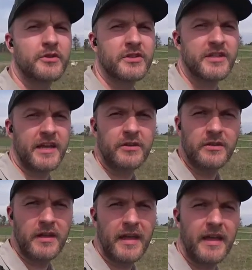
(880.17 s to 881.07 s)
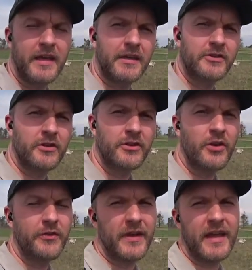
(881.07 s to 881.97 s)
to the channel and turn on
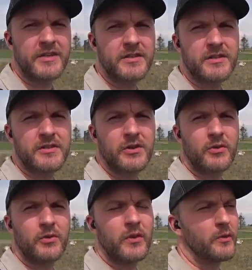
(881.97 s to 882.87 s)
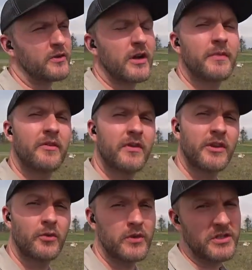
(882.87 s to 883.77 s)
notifications so when we drop that
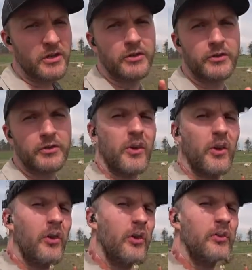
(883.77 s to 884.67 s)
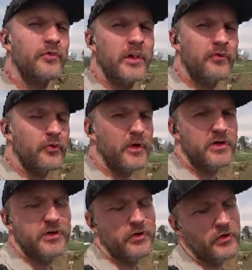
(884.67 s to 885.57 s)
video, which includes all of the
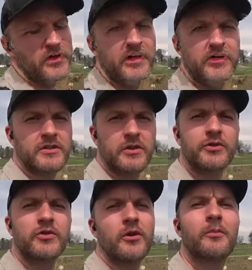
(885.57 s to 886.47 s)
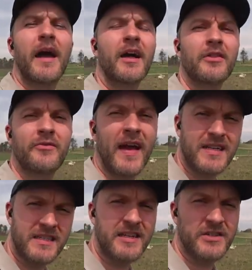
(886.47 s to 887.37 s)
information Christine just told you about
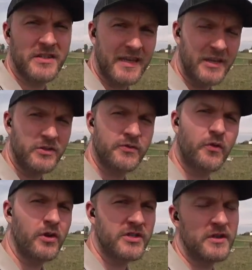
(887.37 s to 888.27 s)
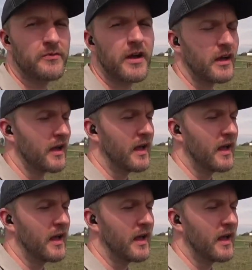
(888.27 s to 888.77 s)
vaccination schedules for our sheep flock